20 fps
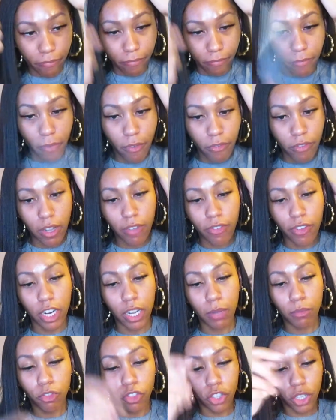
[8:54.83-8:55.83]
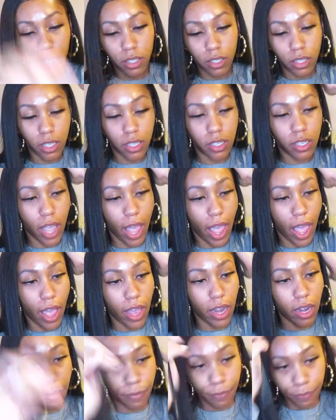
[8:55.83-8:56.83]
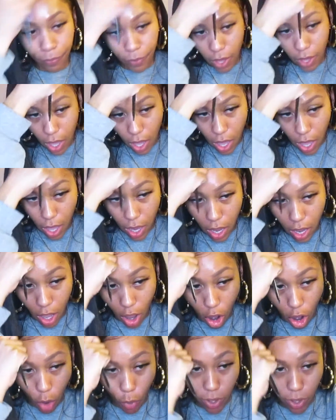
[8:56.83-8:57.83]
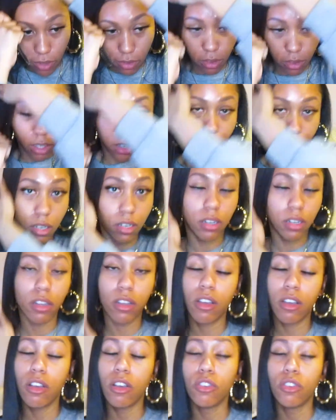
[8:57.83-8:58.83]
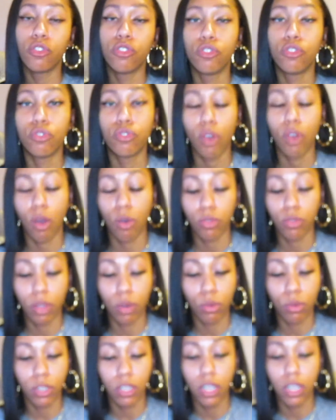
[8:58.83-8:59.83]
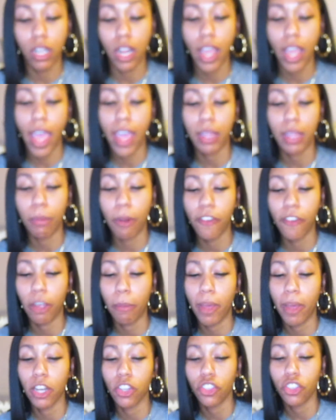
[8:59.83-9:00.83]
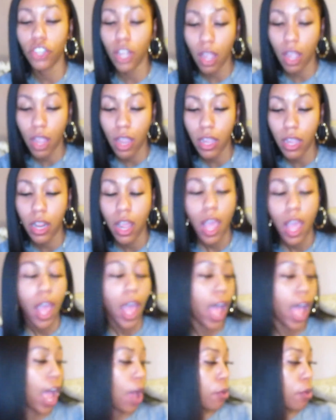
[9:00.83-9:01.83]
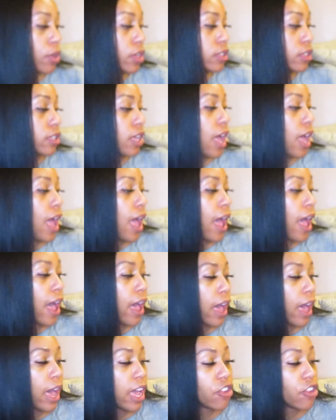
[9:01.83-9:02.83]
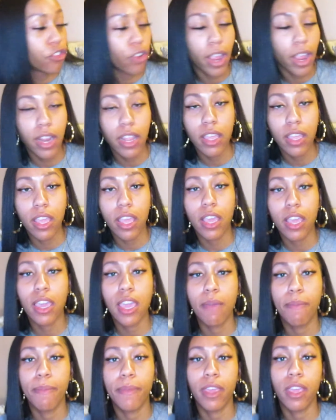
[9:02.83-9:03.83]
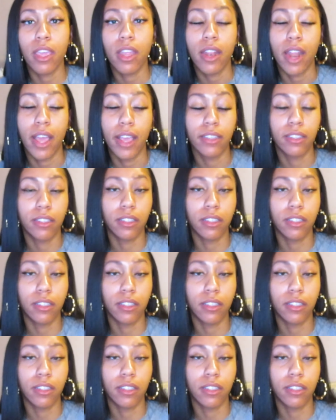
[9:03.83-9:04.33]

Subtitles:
fluff it up just a tad. And it always looked so good. It had the perfect amount of shine. I was hydrating it, keeping it nice